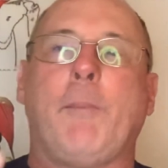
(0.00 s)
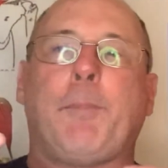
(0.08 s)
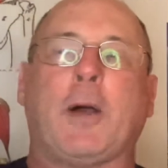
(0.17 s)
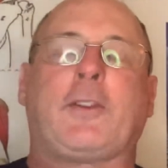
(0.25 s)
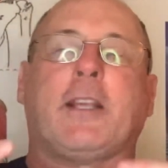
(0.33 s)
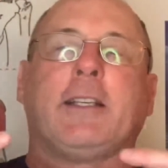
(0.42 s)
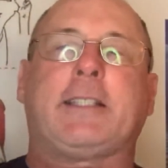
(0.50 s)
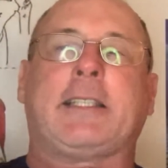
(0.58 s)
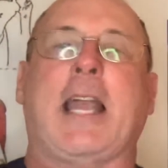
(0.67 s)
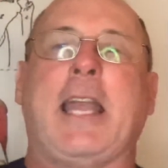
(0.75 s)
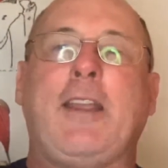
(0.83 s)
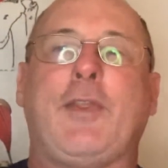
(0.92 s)
But to
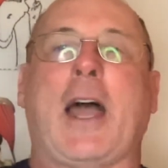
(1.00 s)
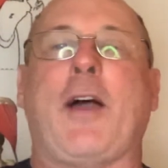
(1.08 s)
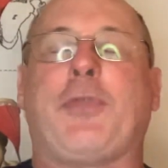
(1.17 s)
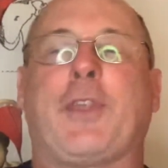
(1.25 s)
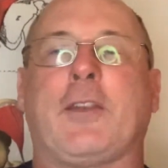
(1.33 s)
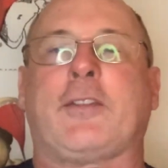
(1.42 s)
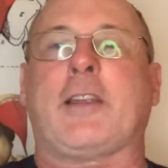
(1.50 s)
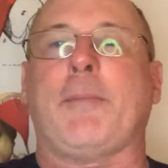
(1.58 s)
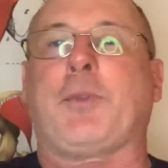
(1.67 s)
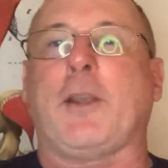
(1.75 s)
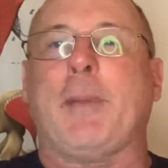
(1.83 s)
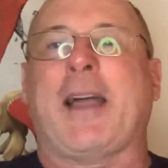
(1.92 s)
say that the
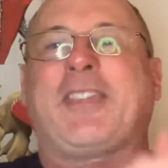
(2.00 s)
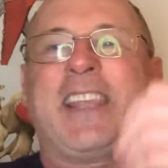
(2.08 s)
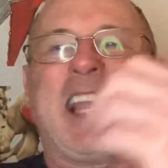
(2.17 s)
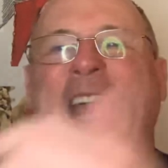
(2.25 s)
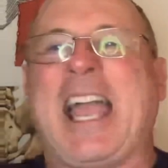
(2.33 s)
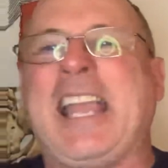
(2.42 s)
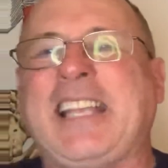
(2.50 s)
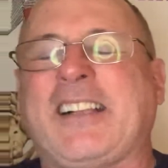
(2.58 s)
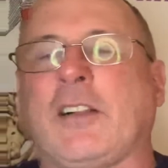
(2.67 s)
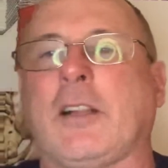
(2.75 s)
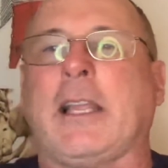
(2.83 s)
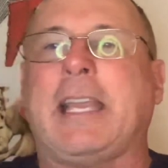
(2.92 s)
symptom at the
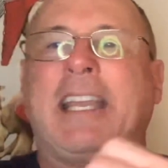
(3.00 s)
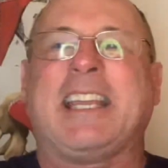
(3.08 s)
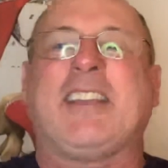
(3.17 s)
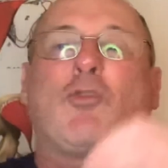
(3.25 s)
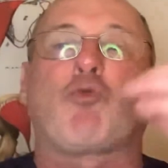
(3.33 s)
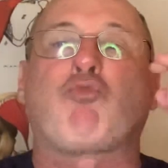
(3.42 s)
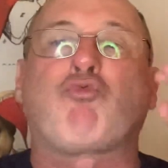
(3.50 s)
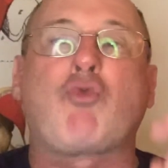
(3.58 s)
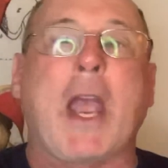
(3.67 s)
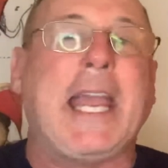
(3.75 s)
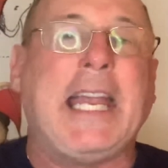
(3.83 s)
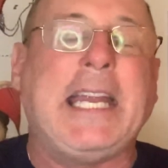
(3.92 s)
ankle is
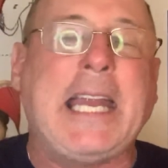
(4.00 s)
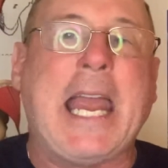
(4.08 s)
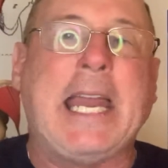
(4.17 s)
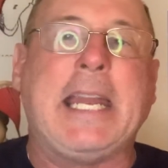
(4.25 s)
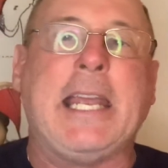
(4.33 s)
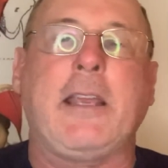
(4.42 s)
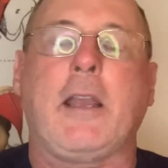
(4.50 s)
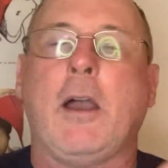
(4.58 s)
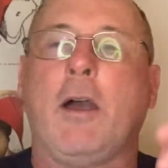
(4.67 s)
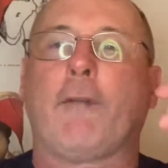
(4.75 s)
radiating